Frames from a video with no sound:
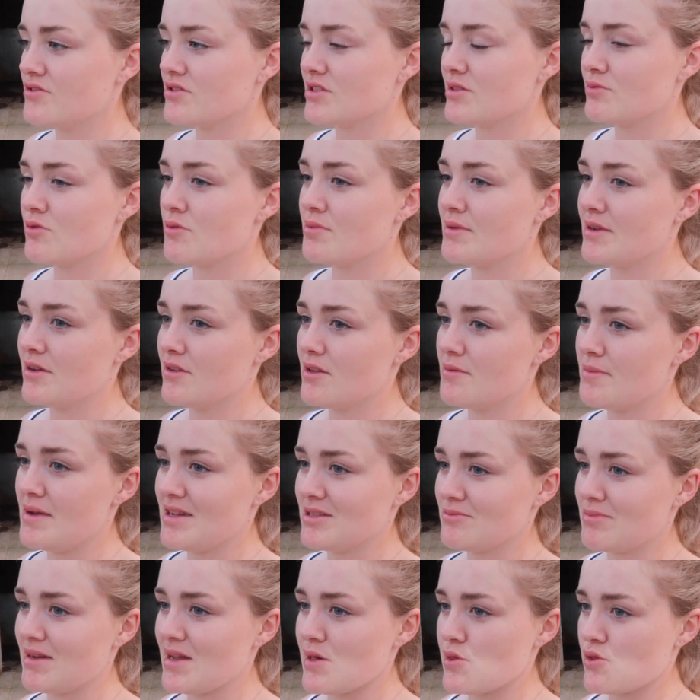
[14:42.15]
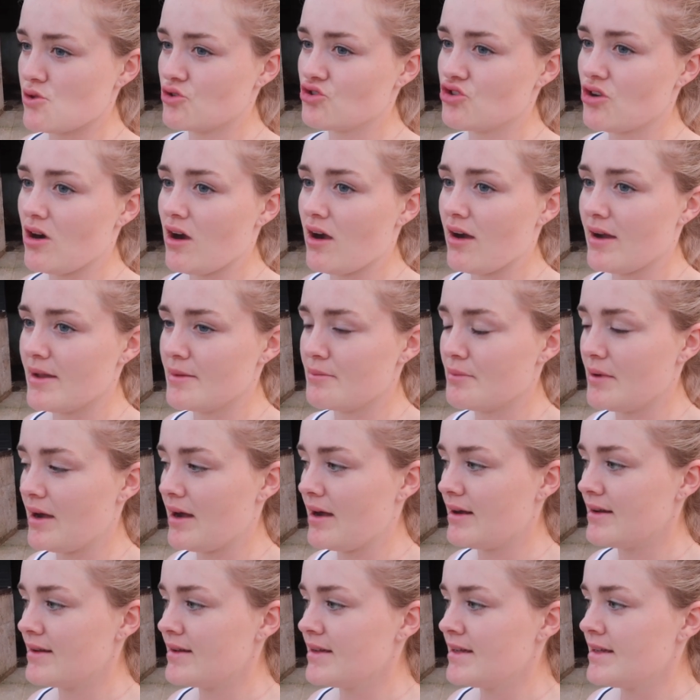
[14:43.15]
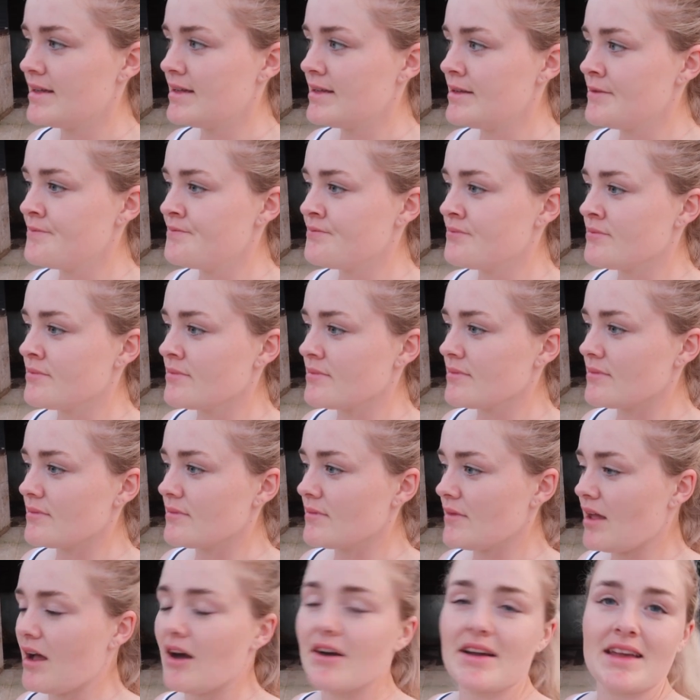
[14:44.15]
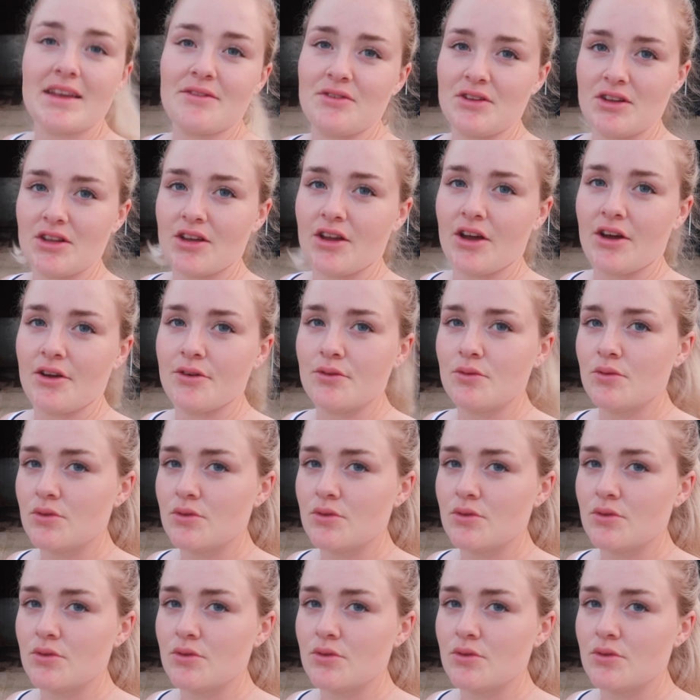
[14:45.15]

so it's probably not the best place to try, but I'll give it a go.